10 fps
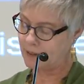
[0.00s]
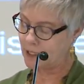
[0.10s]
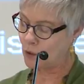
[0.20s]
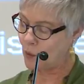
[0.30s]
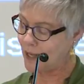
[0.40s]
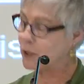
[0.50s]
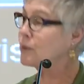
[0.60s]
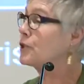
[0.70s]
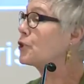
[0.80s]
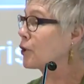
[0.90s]
and a way to
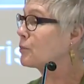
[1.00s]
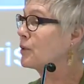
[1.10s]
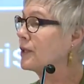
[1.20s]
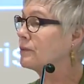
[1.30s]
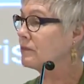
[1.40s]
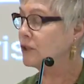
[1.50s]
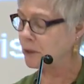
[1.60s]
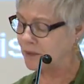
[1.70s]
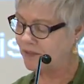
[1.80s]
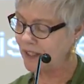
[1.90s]
interpret
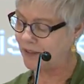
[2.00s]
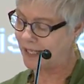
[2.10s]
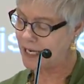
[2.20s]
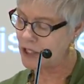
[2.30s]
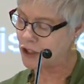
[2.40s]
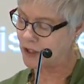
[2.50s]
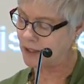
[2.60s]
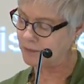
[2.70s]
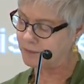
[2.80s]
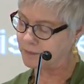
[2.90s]
human variation.